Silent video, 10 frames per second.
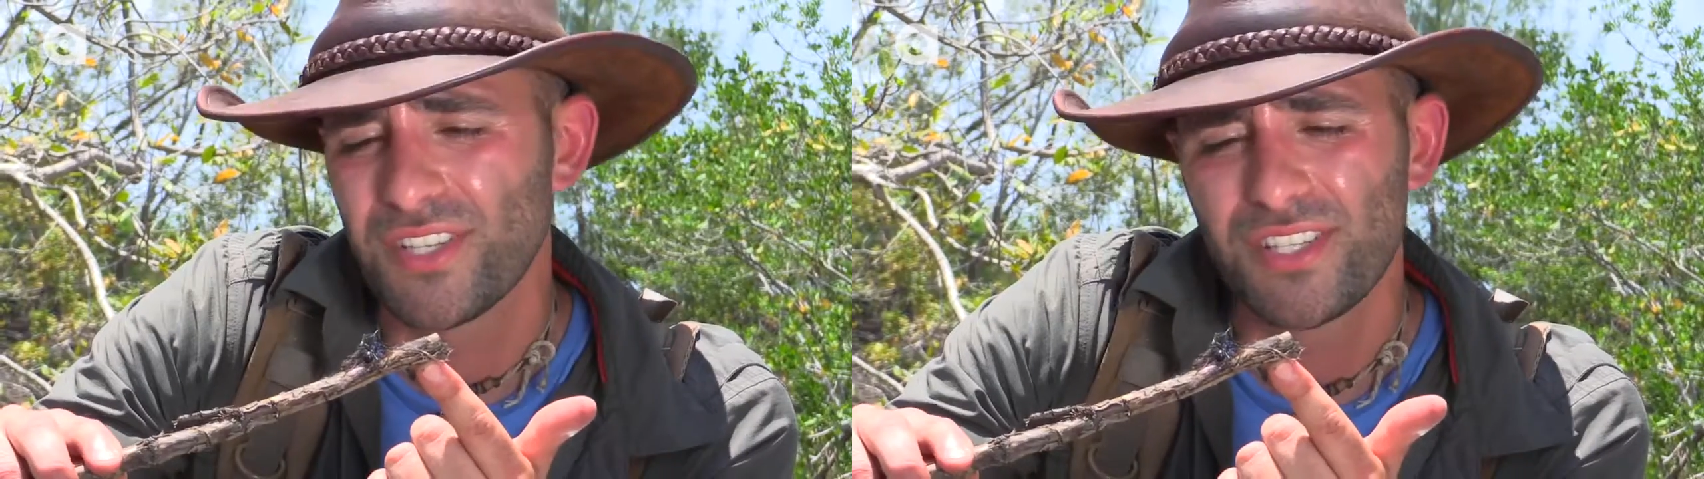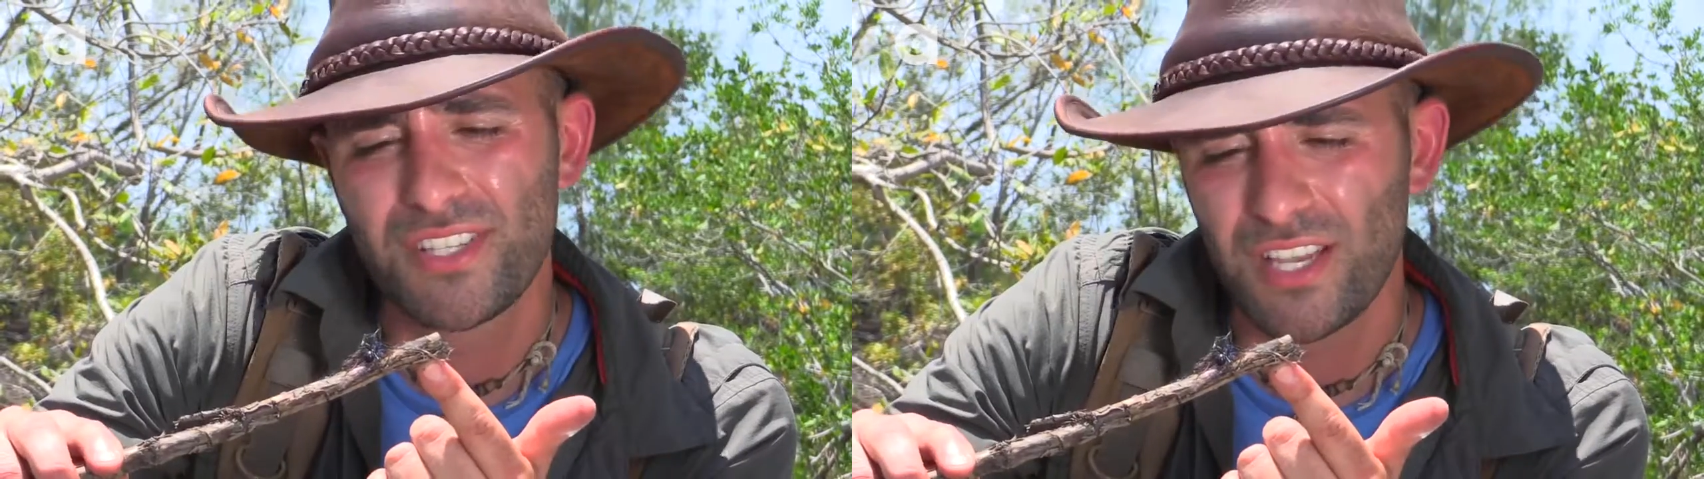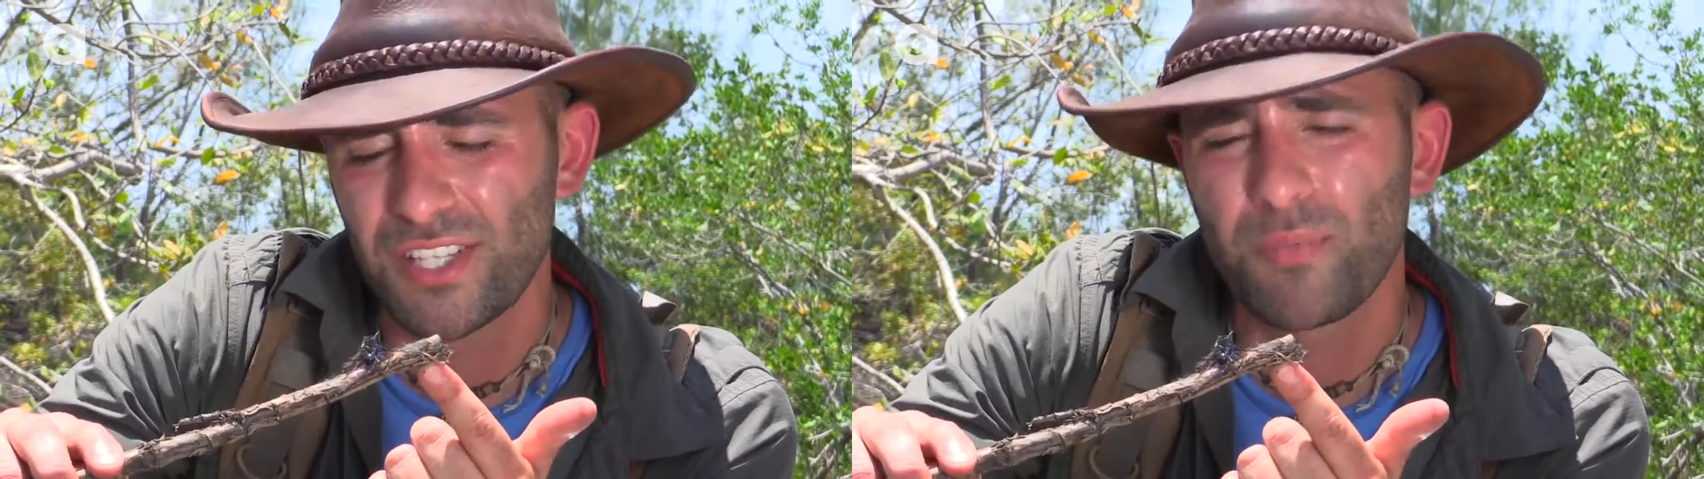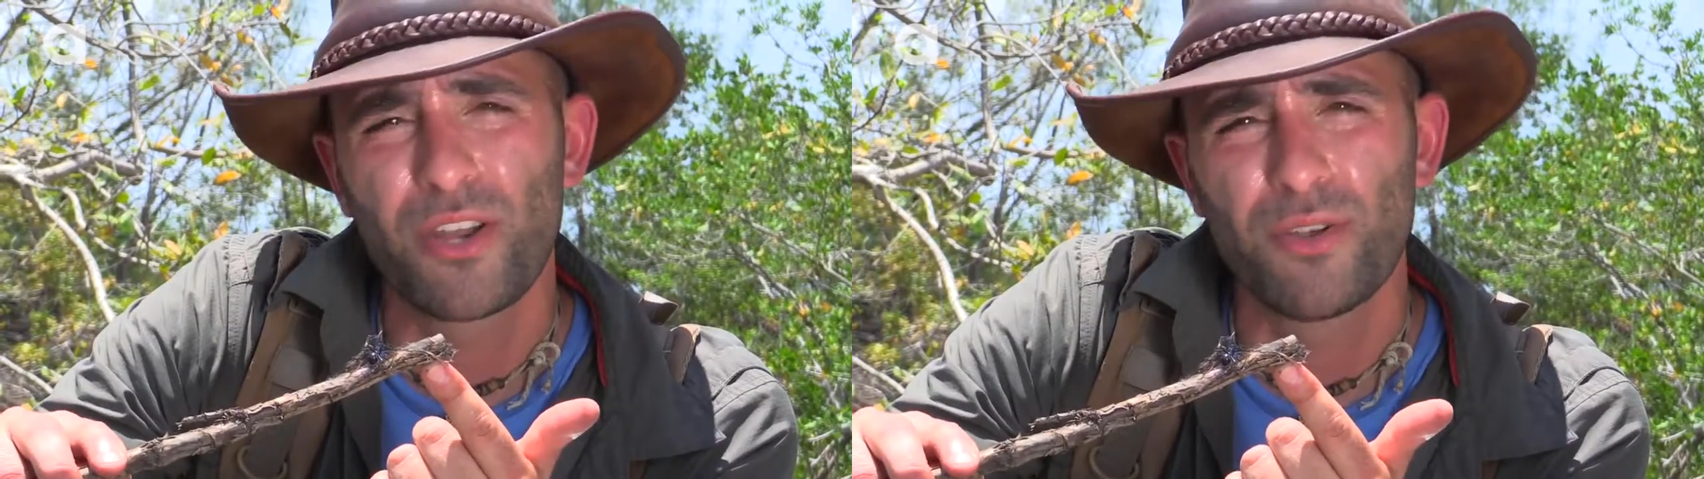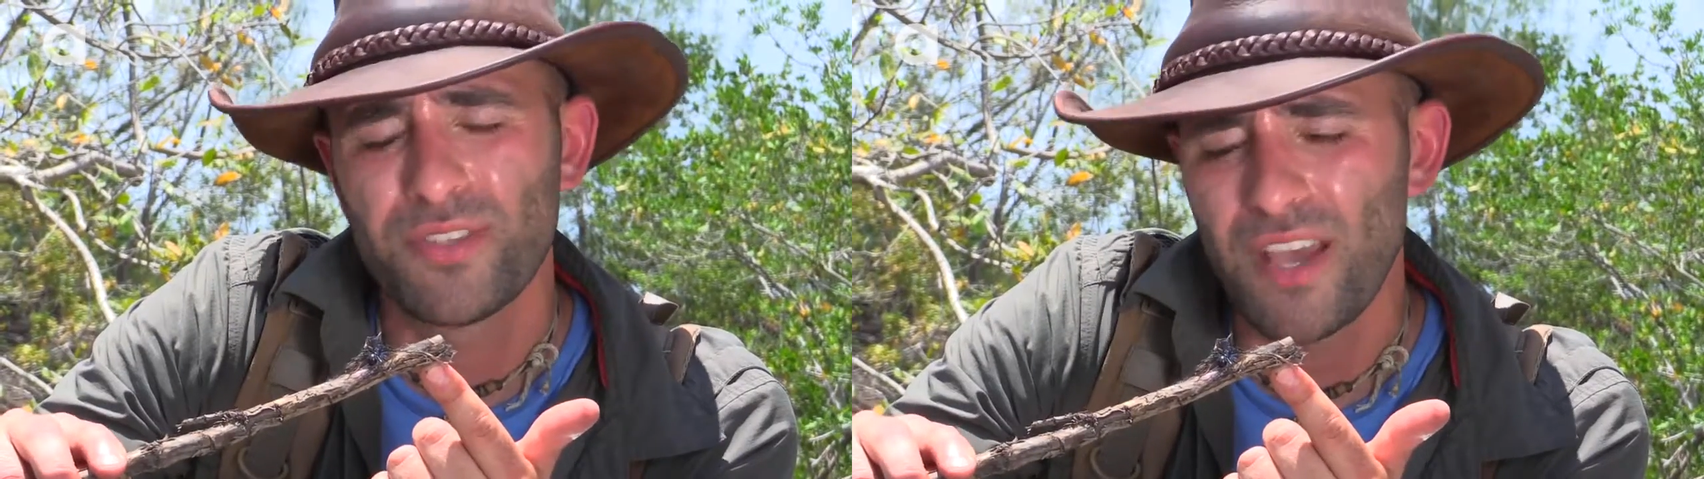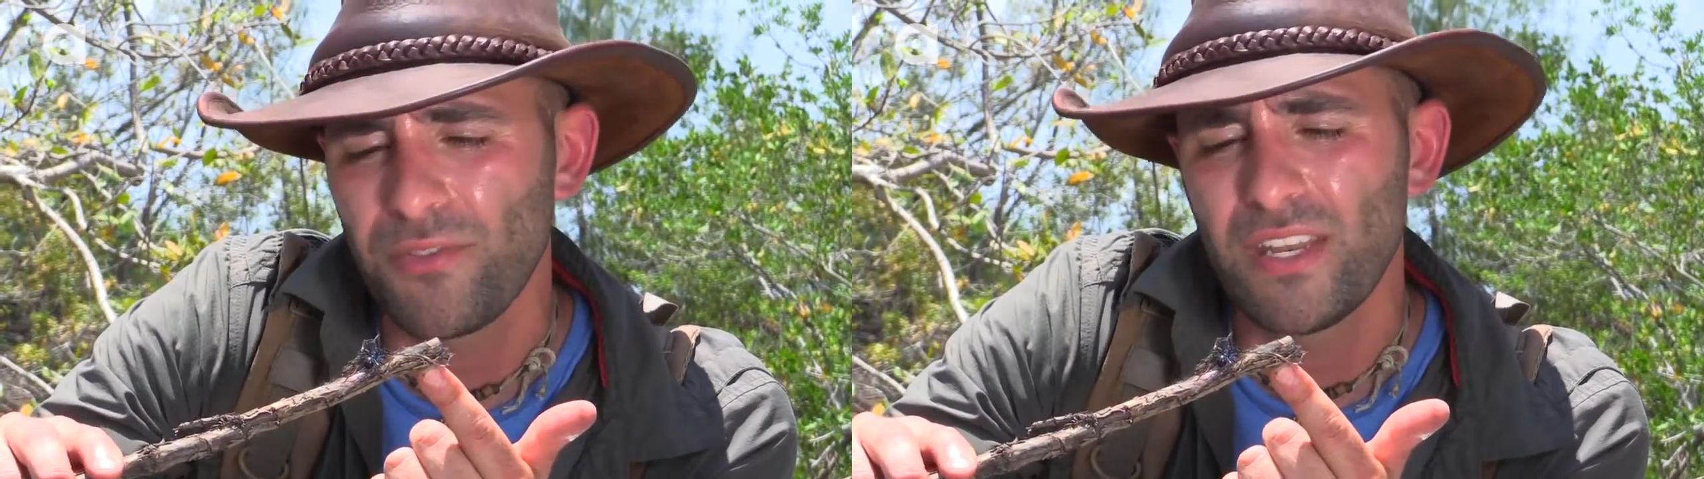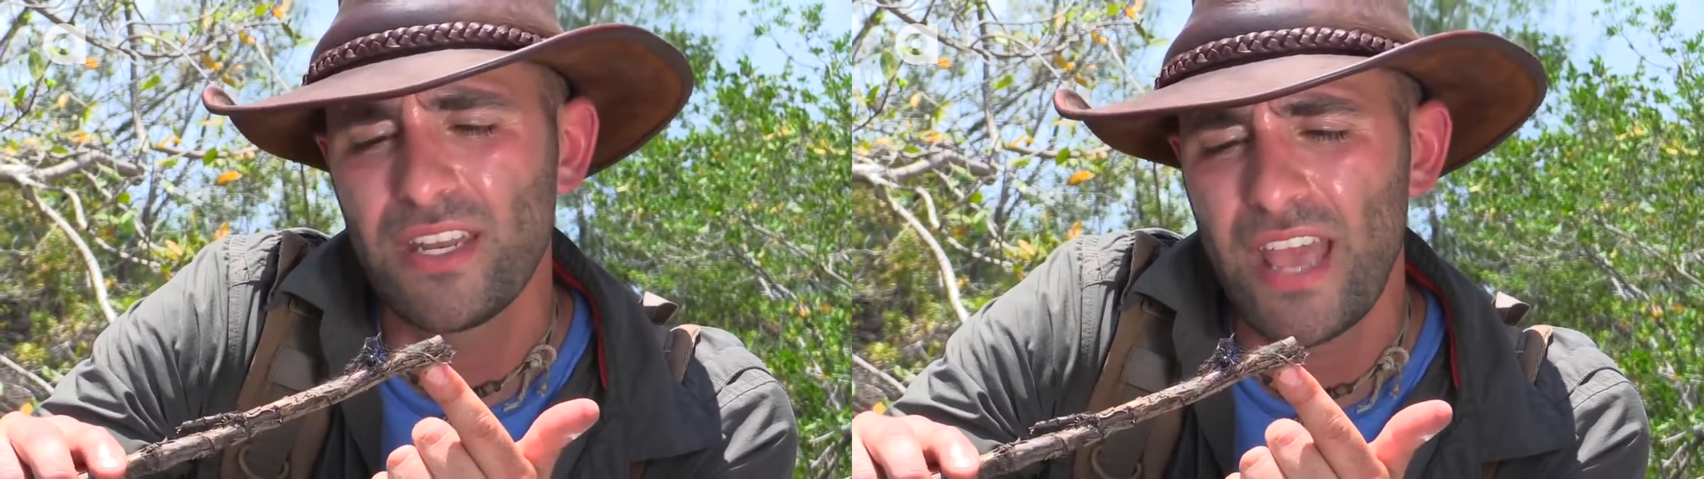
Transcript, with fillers: This is a spider you definitely need